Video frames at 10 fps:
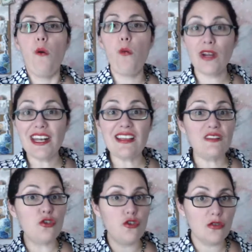what it
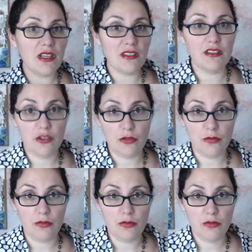is you need to
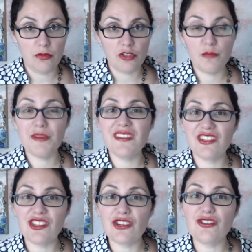do to
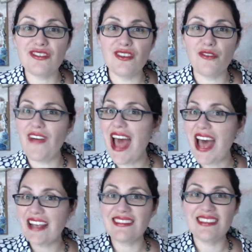position yourself
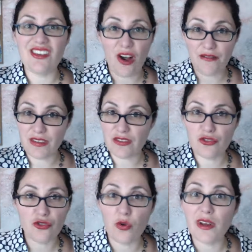as the
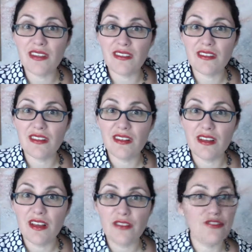obvious choice
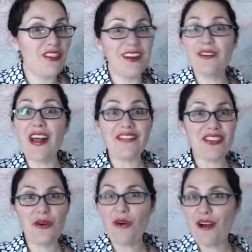so they don't have to
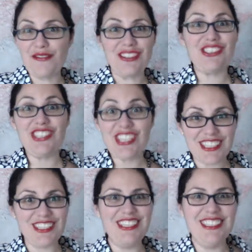go off and
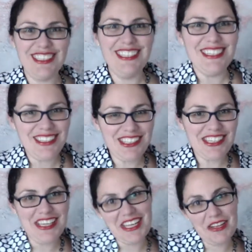cheat.
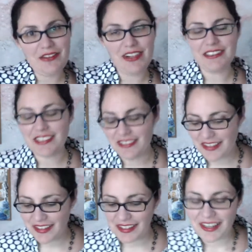Cheat, get it, Valentine's
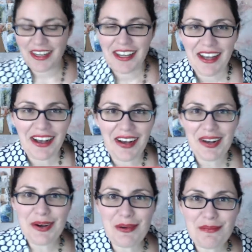Day?
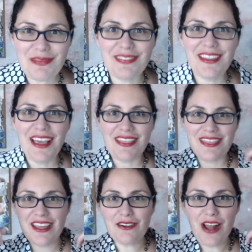
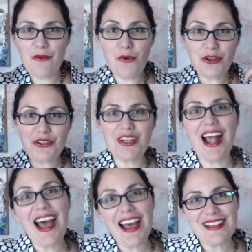They don't have
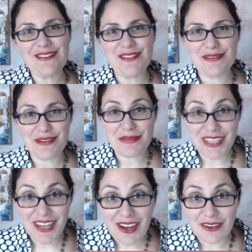wondering eyes from
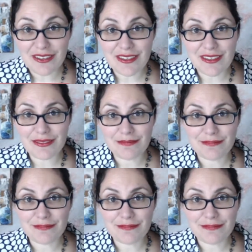somebody else.